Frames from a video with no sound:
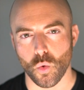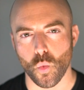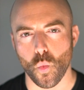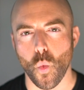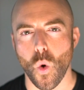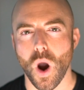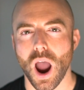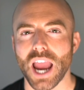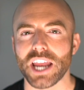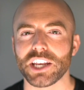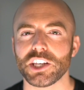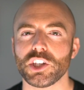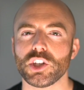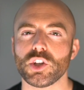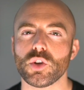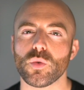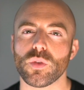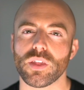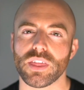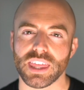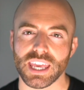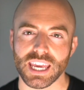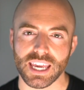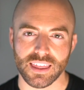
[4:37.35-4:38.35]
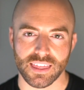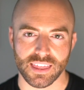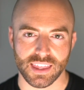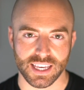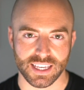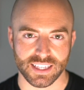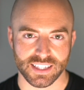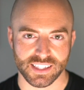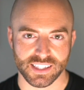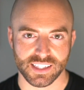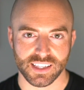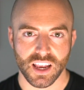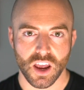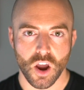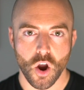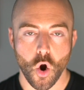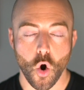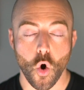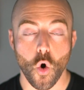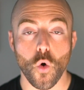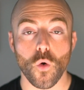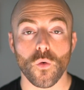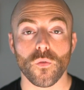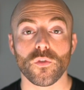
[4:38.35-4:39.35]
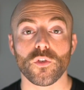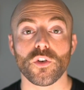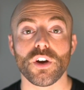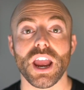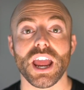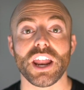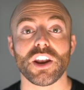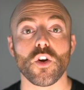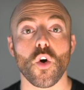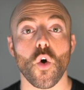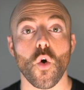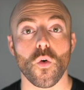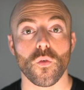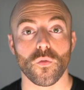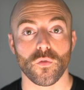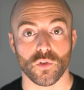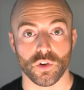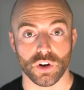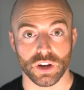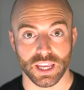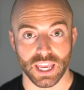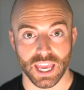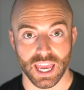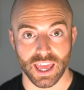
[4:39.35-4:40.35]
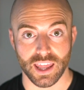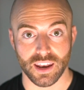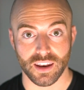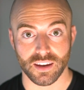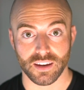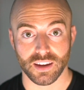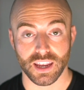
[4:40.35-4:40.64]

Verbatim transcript: why do you think this? over and over again,